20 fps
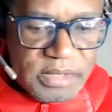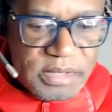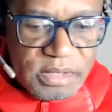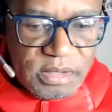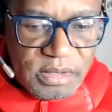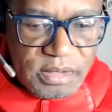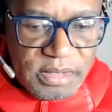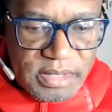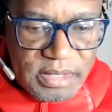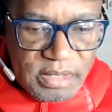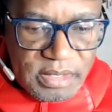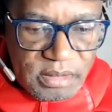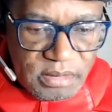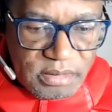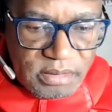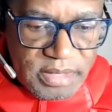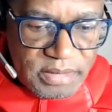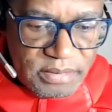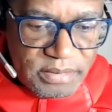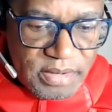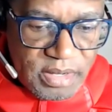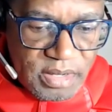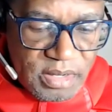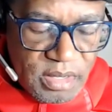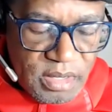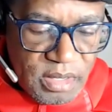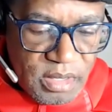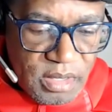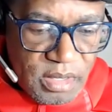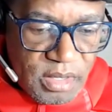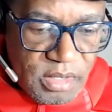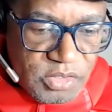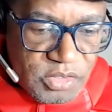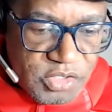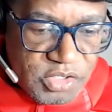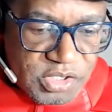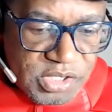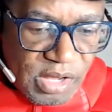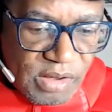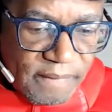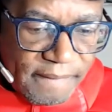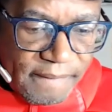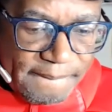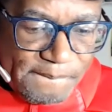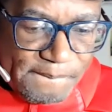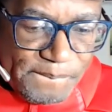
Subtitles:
it gone now? There we go. So,